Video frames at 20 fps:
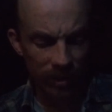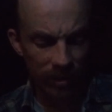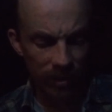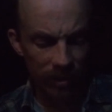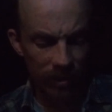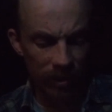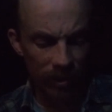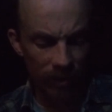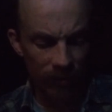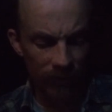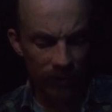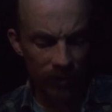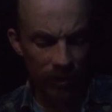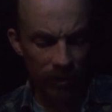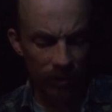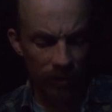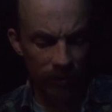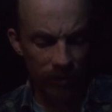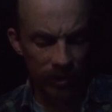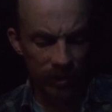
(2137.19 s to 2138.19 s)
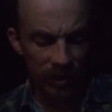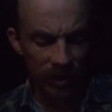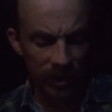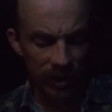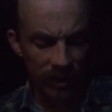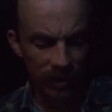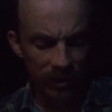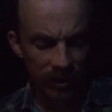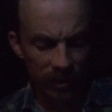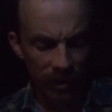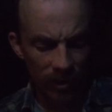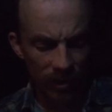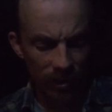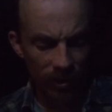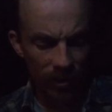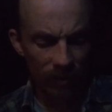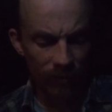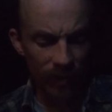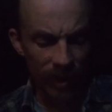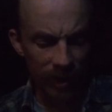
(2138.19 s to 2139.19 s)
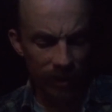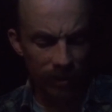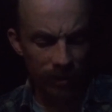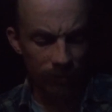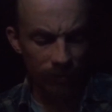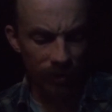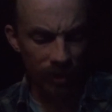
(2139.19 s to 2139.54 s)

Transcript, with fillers: You never know, he says, who might come